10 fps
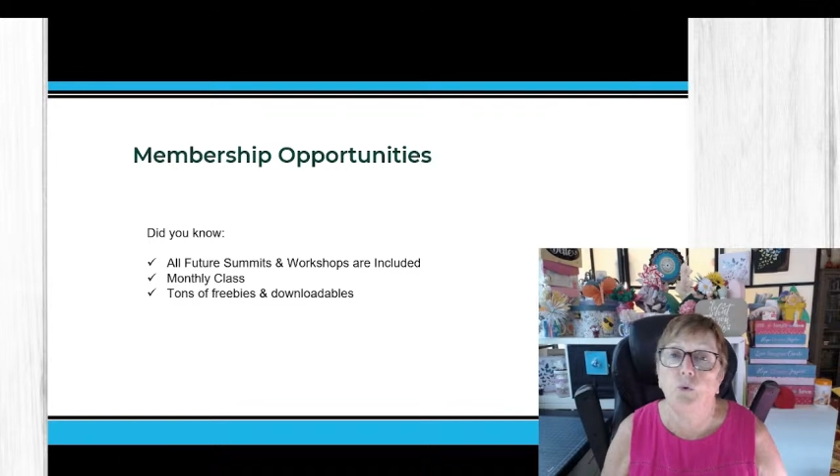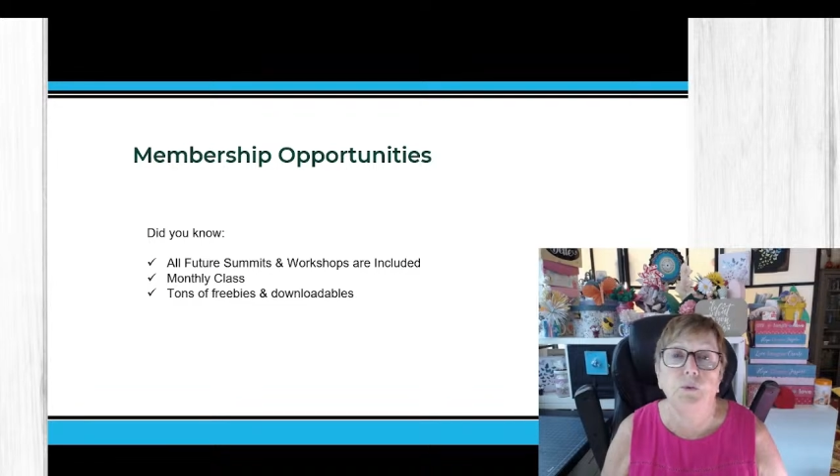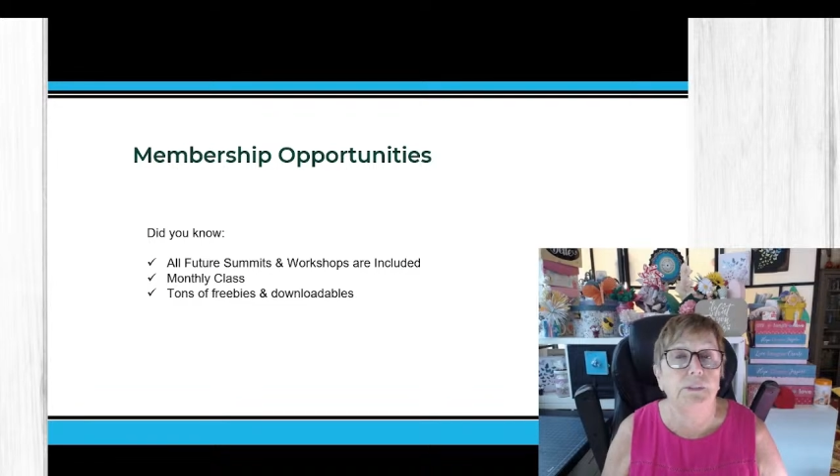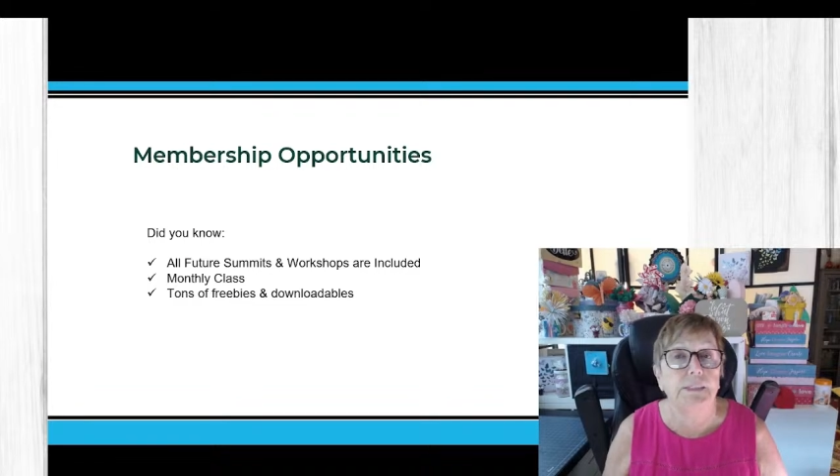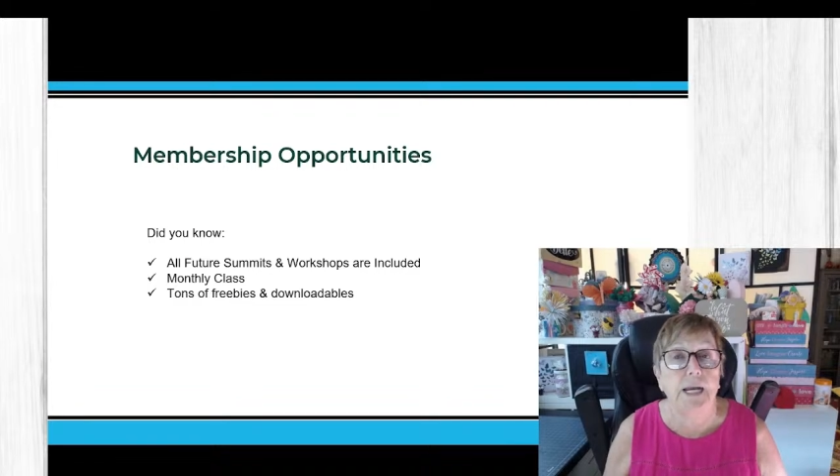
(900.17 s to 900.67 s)

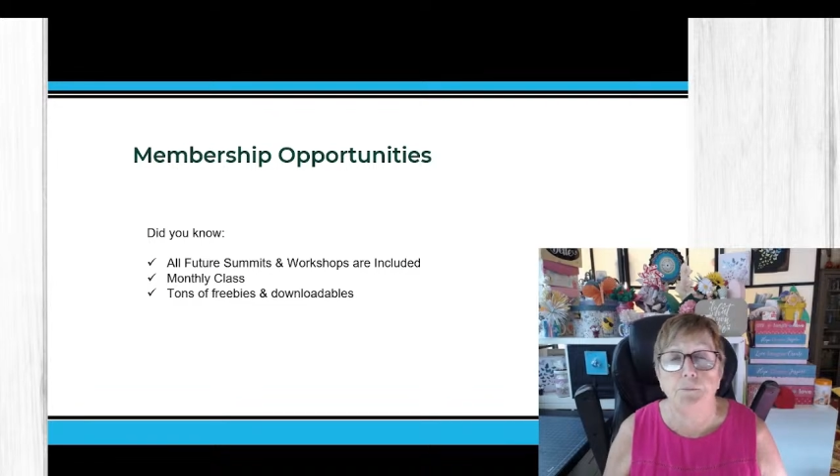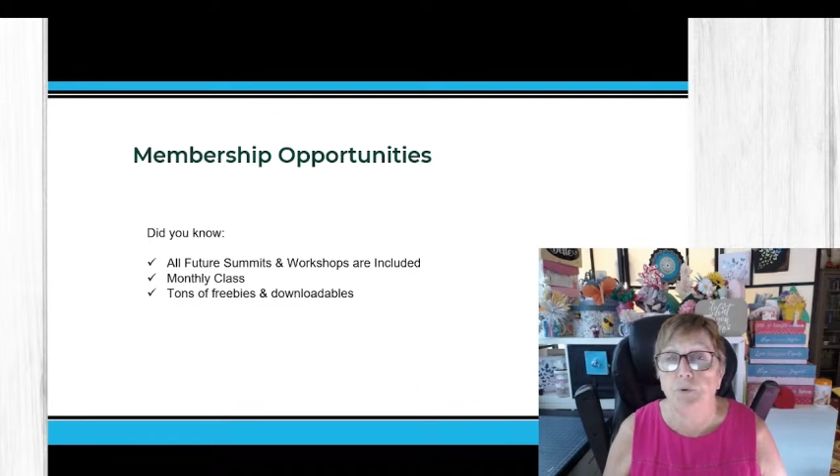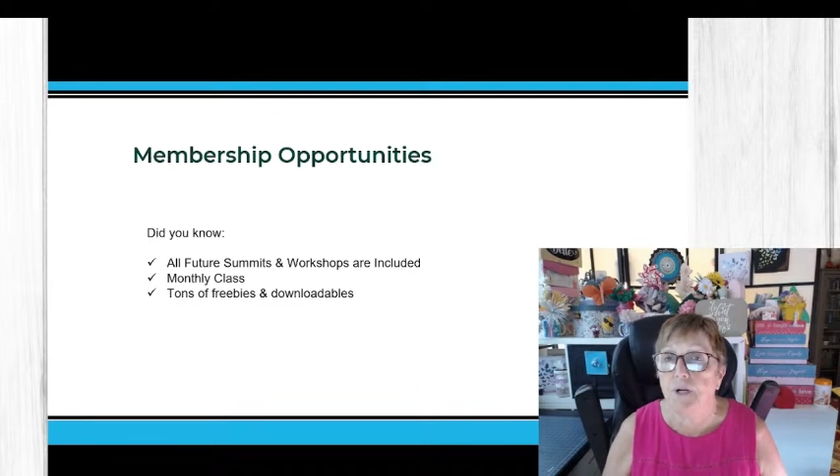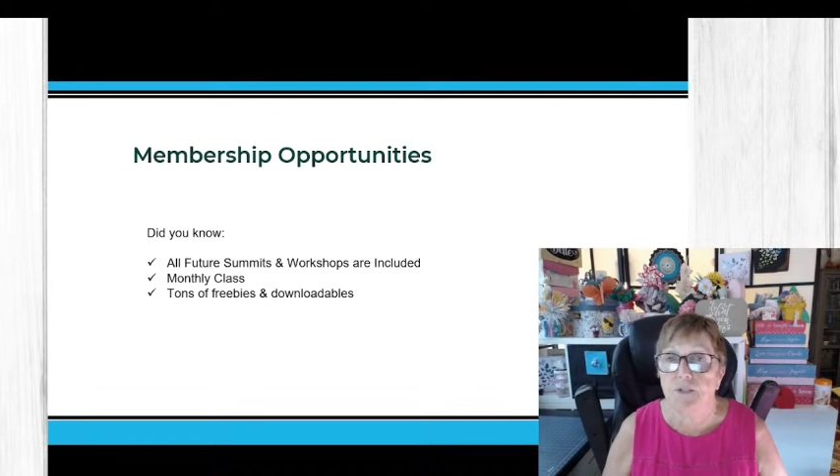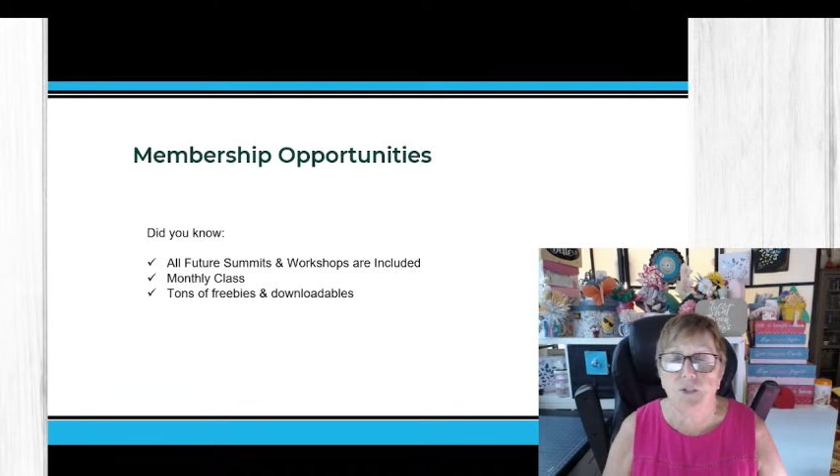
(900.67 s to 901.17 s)
design
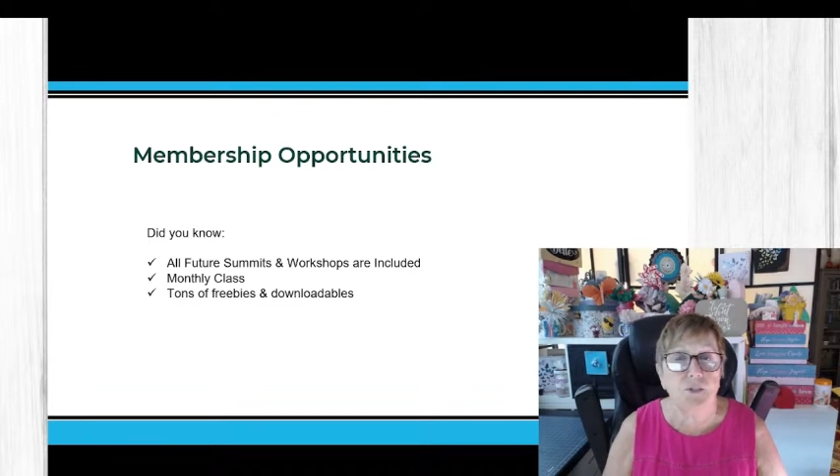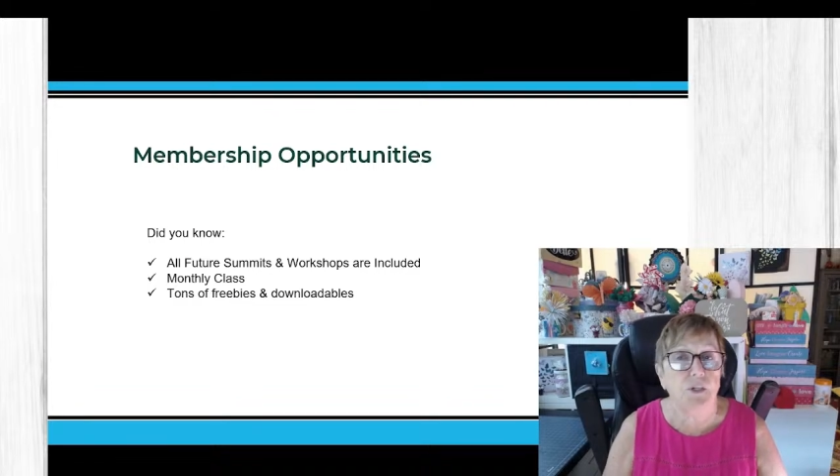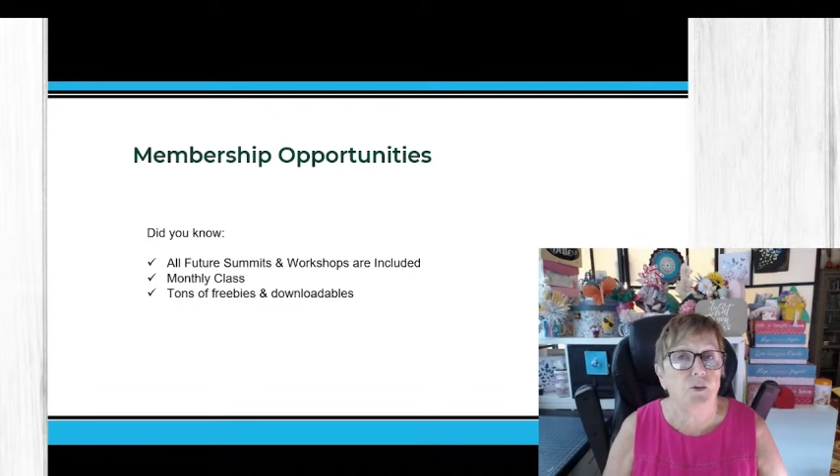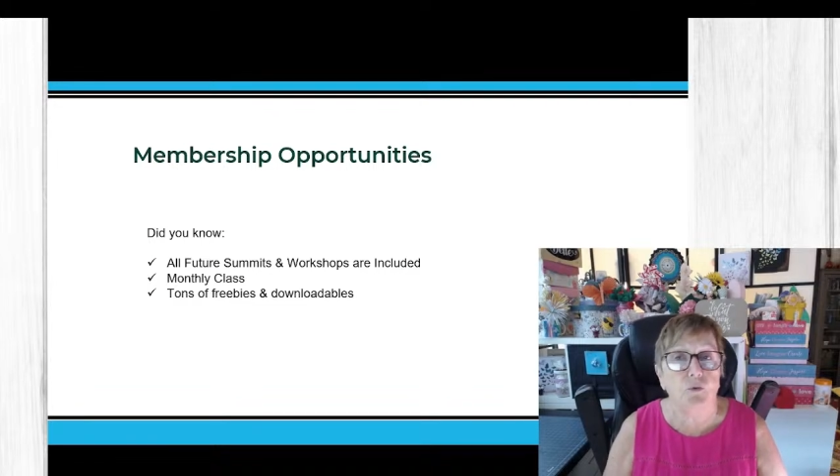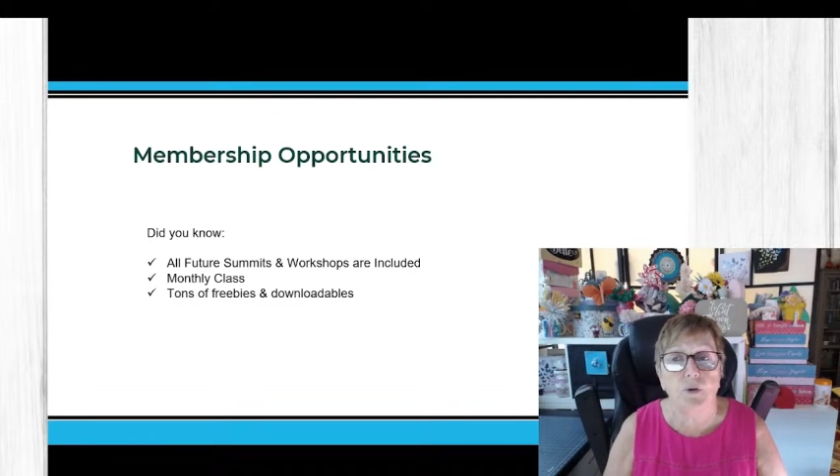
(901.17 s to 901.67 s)
process
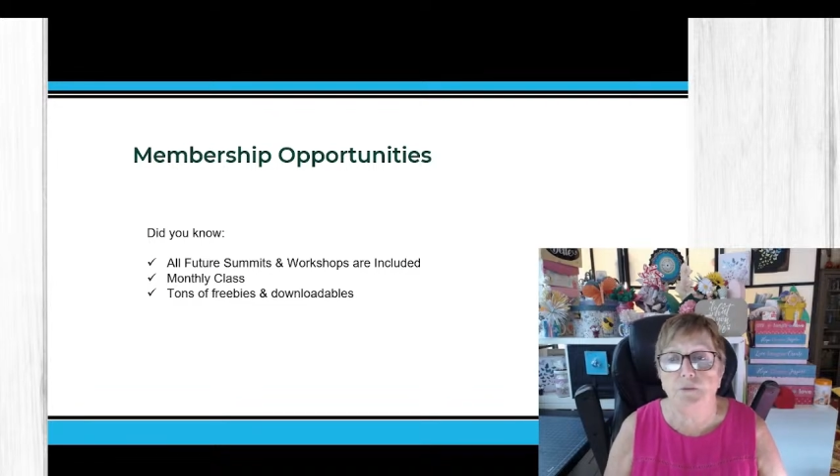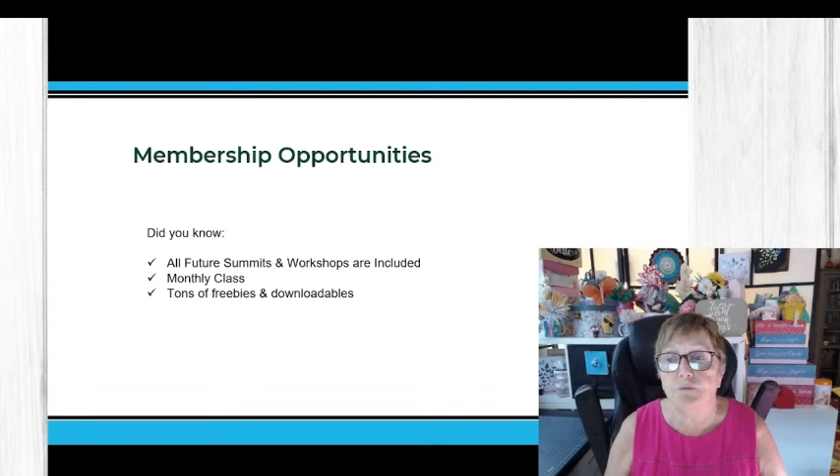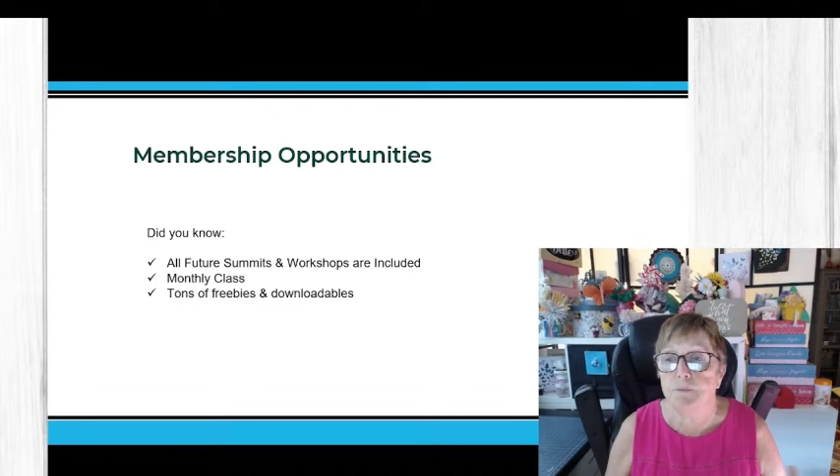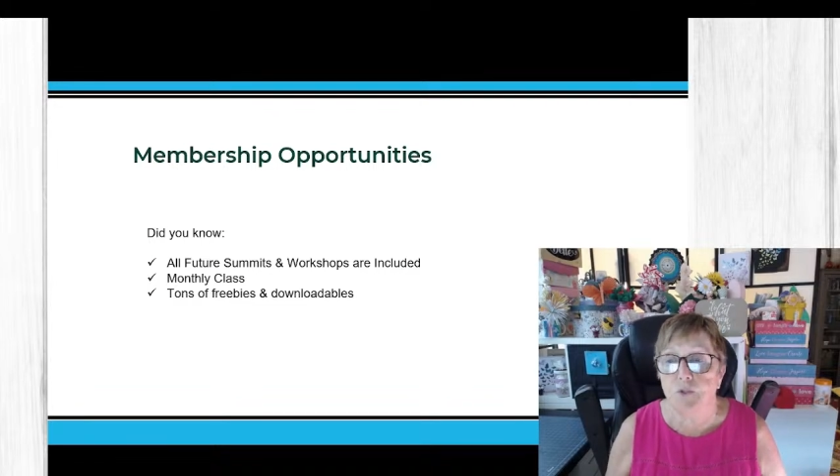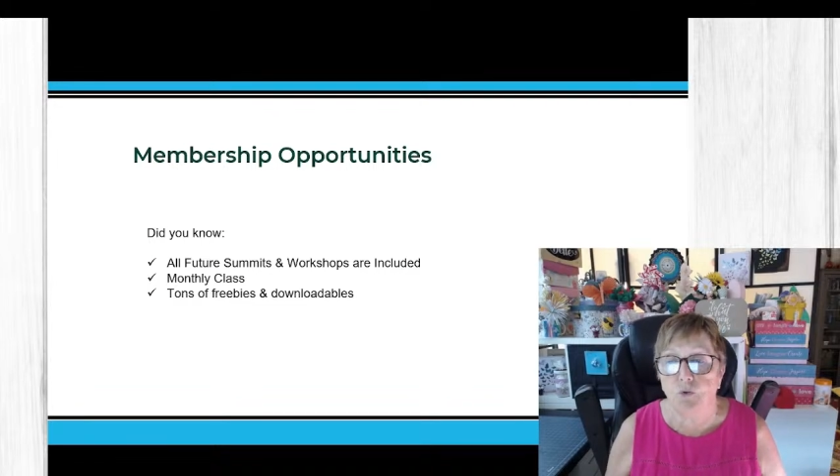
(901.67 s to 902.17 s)
and create
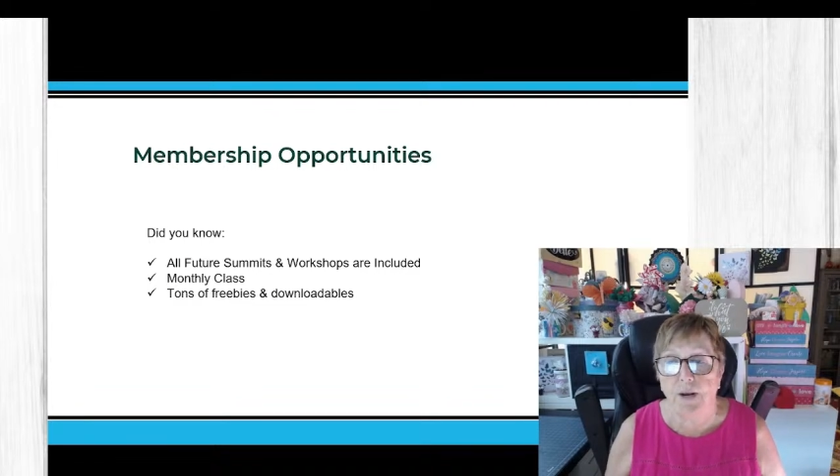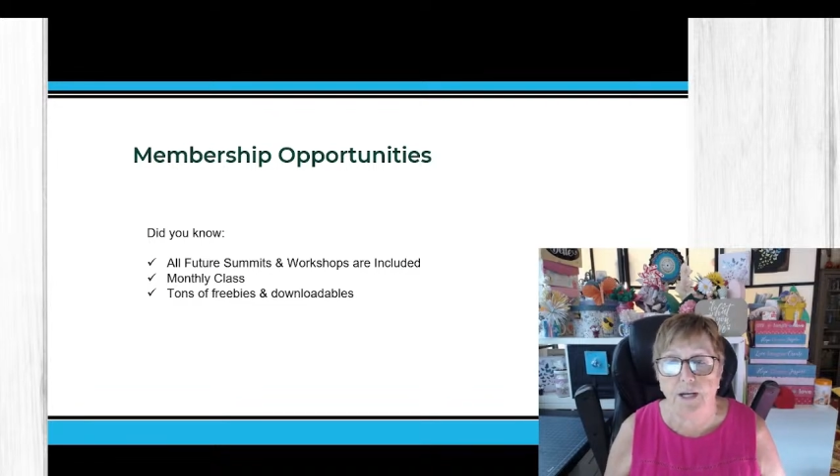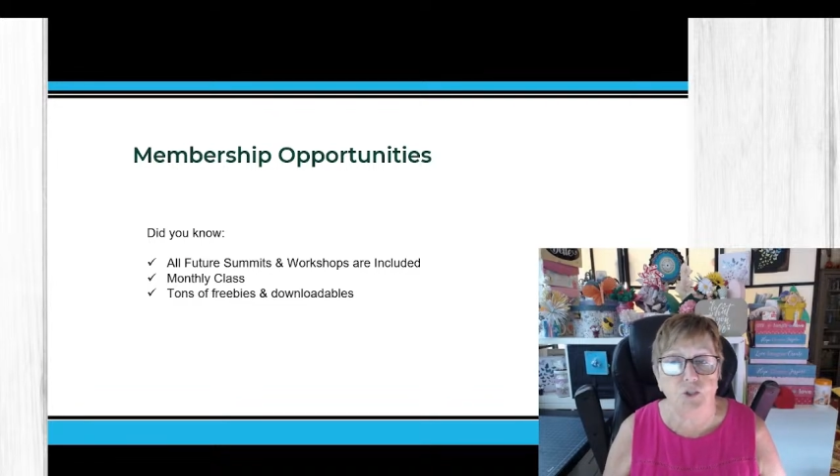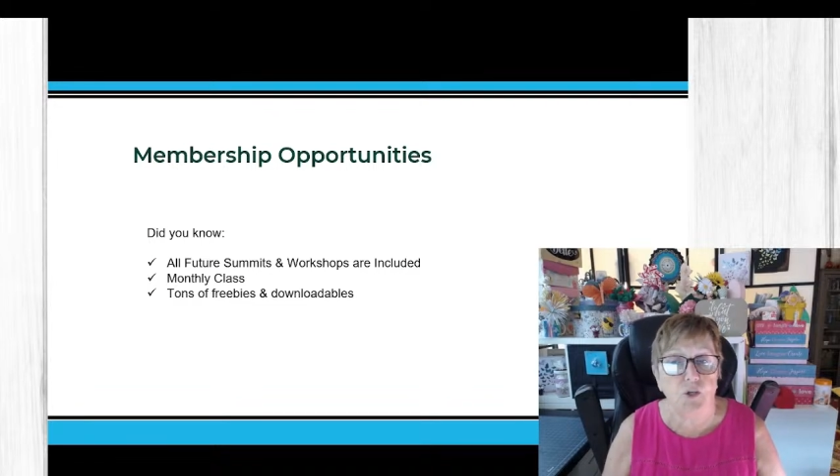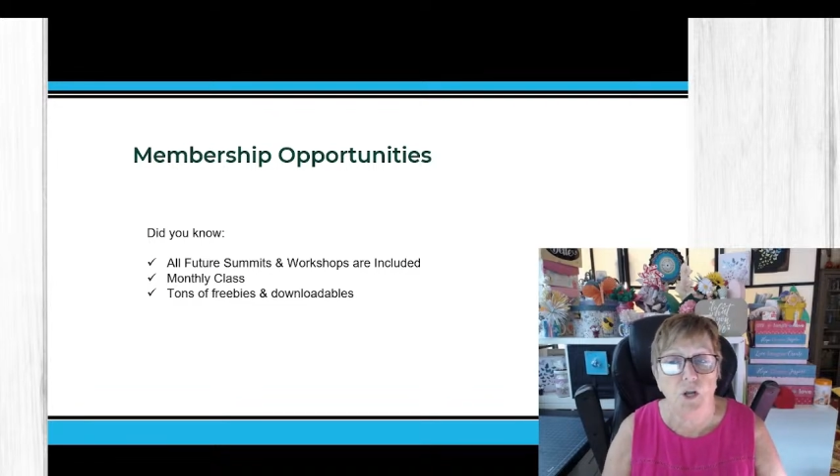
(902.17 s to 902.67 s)
from
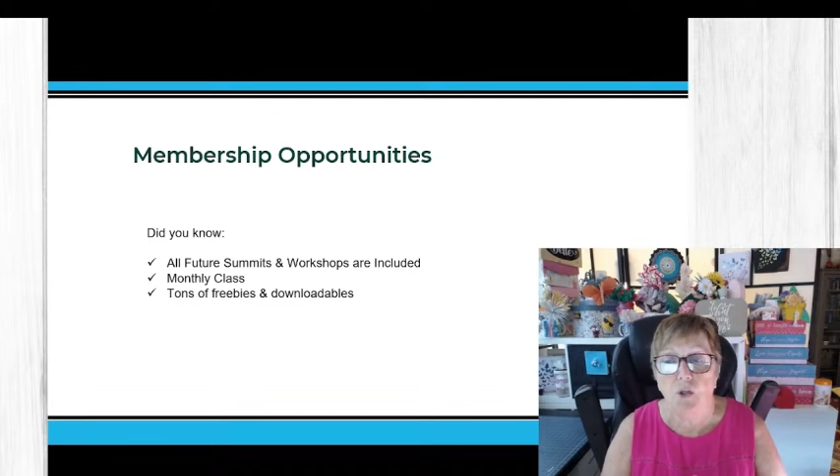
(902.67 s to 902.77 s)
scratch.